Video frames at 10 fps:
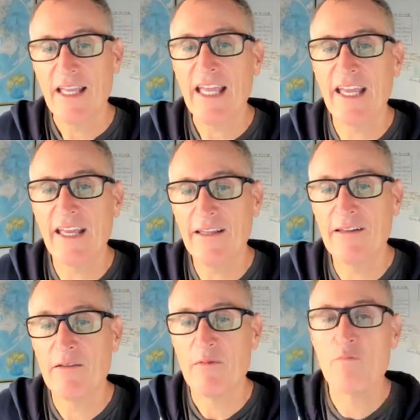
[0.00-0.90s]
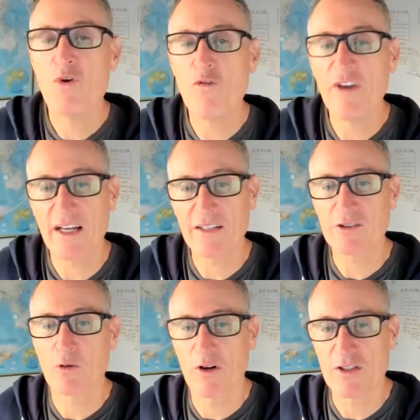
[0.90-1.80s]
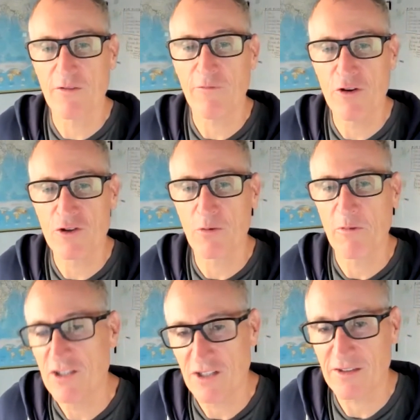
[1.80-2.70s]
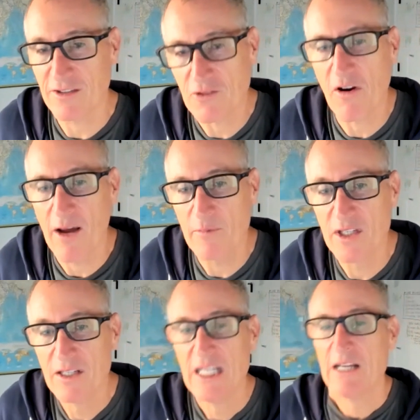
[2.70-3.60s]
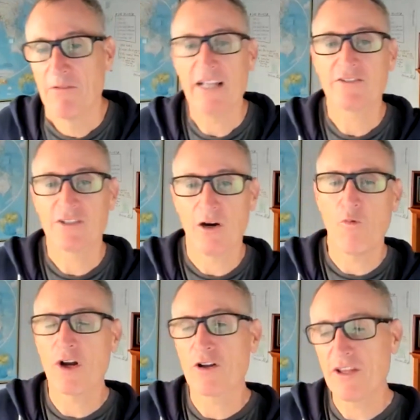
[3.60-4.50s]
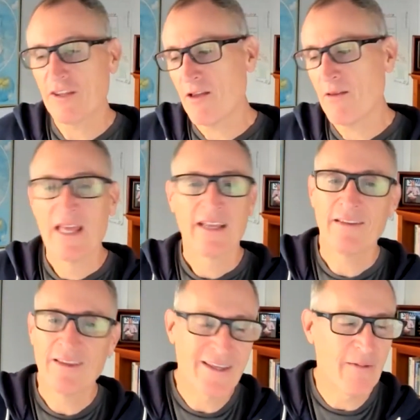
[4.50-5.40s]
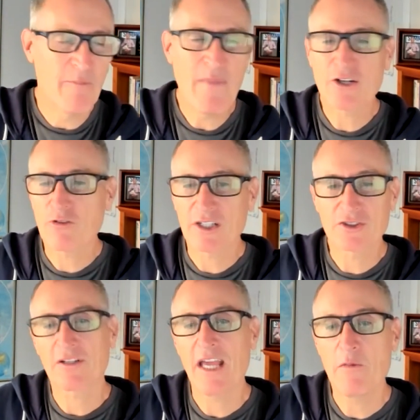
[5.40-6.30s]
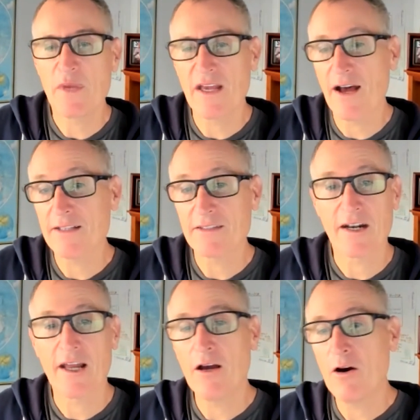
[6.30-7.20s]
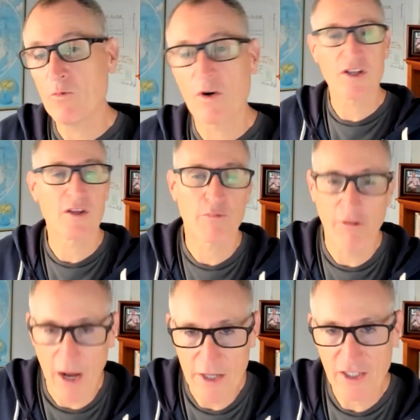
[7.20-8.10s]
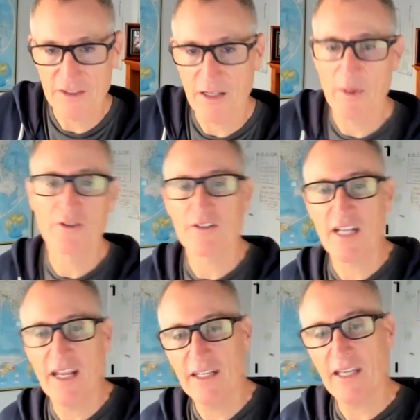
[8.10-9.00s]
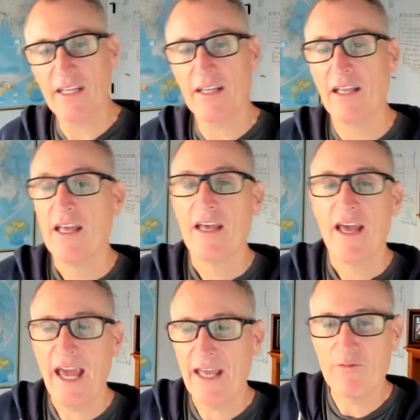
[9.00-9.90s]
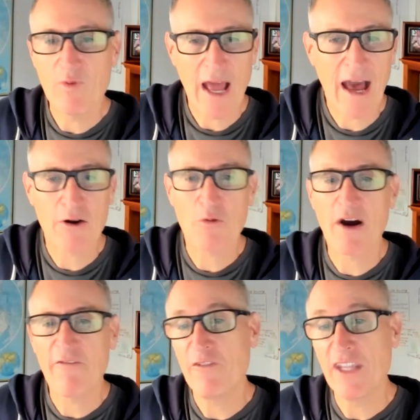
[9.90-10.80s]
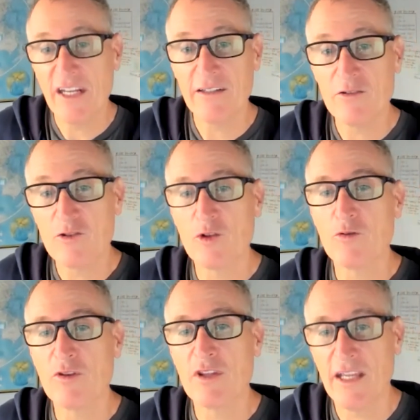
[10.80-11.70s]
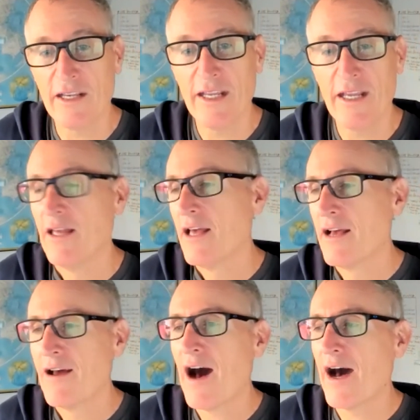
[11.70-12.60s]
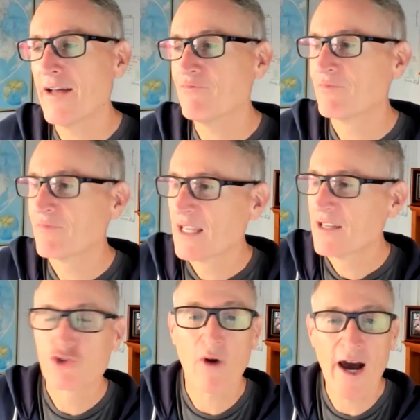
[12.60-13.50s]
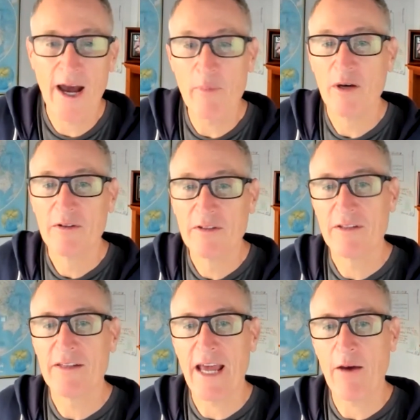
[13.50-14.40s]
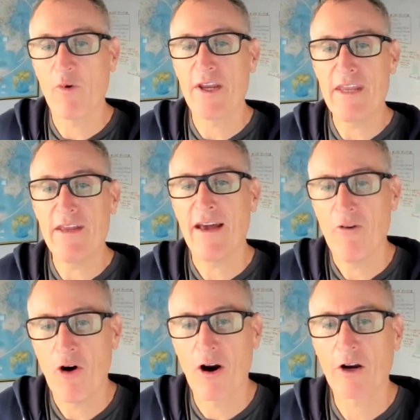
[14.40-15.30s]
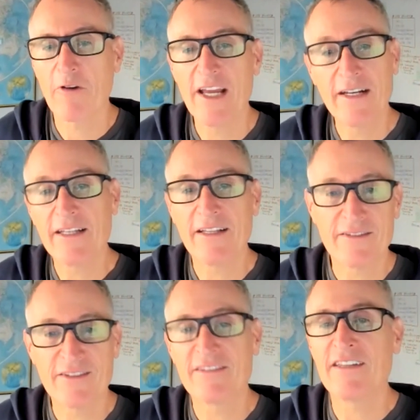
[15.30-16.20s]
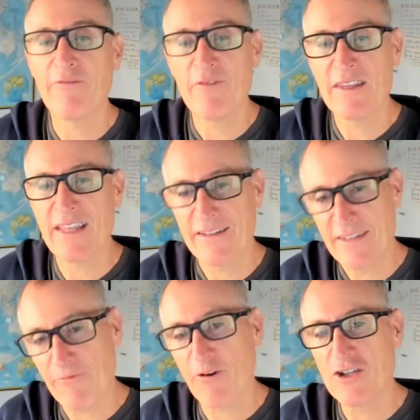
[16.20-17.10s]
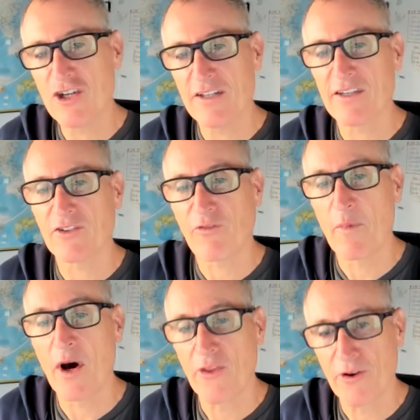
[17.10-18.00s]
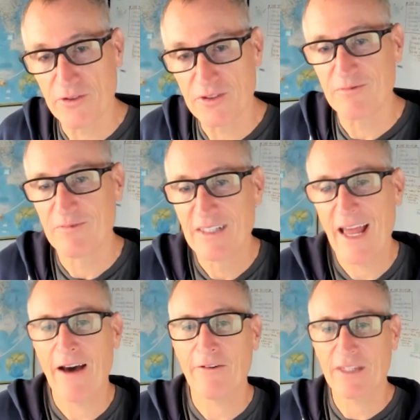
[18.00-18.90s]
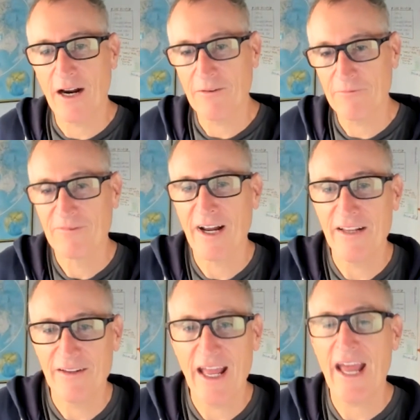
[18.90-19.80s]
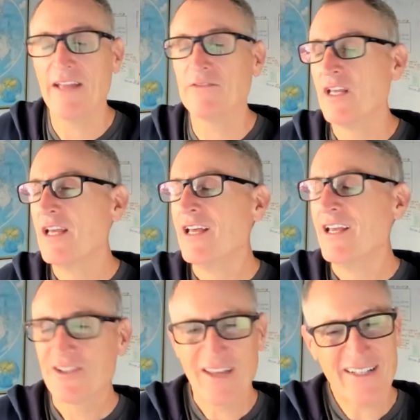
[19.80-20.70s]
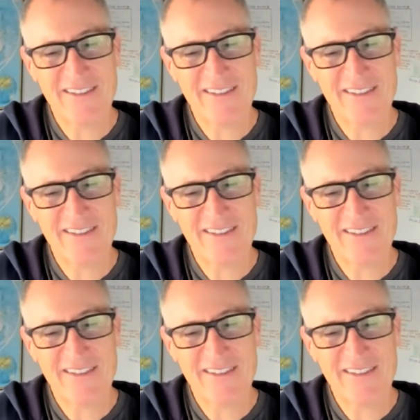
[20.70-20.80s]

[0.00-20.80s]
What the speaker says: in moving us towards the future we just described, right? So what are the metrics or KPIs that I own? the projects I'm undertaking? And how do I fit into the tribe that we are creating that differentiates us from others out there, right? And so